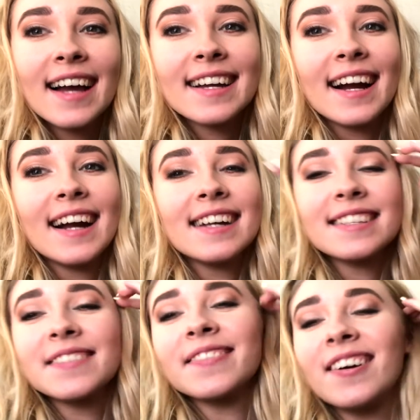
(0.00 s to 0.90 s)
Hi
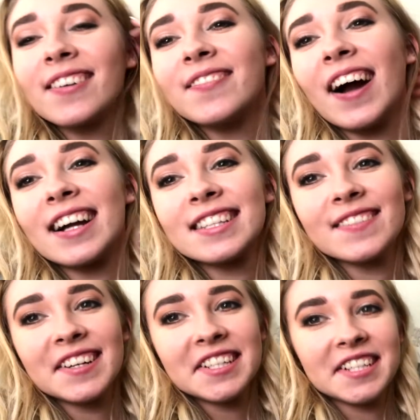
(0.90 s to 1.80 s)
guys, welcome back
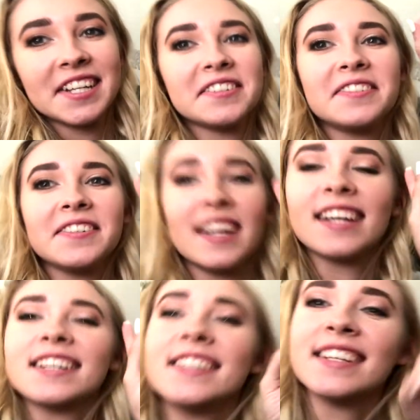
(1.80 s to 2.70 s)
to my channel
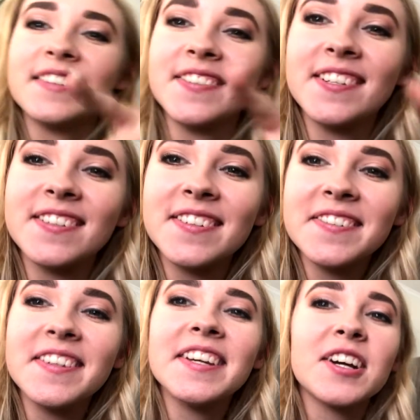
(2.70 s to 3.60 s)
and if you're
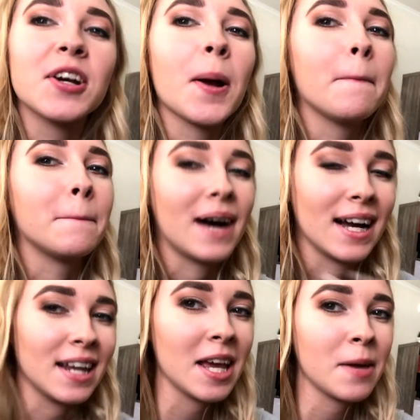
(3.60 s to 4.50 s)
new here,
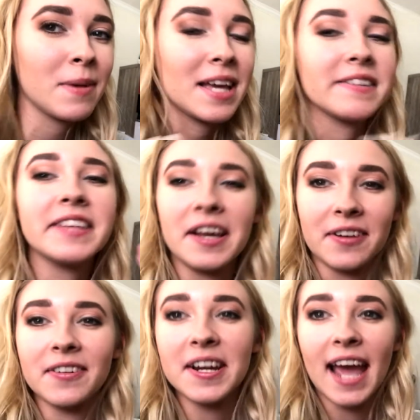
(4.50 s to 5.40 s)
my name is
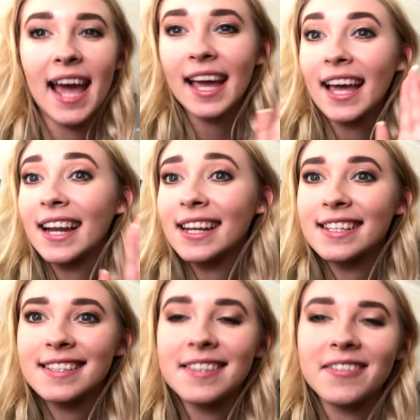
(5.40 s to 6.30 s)
Hannah Renee and it
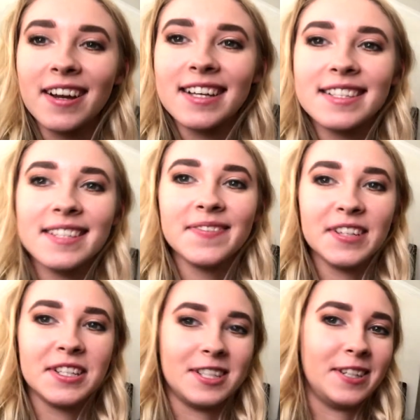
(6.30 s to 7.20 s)
is so nice to
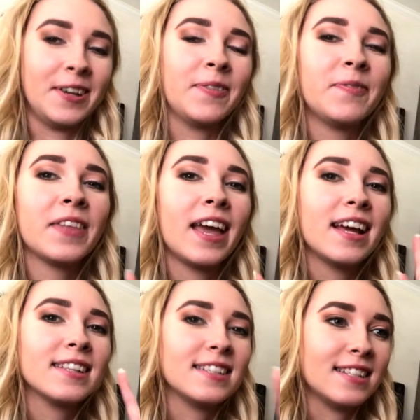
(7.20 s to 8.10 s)
meet you.
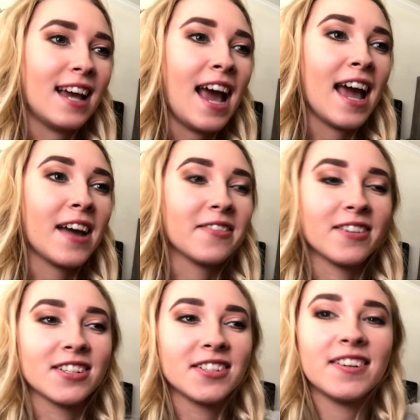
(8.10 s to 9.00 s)
Today,
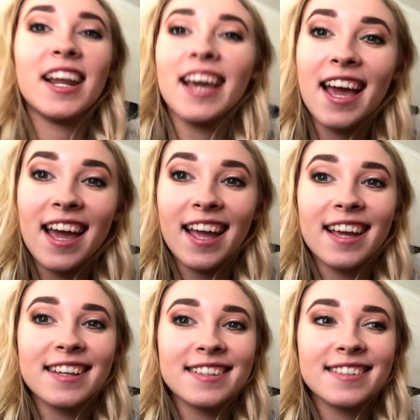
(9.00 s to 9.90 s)
we're doing a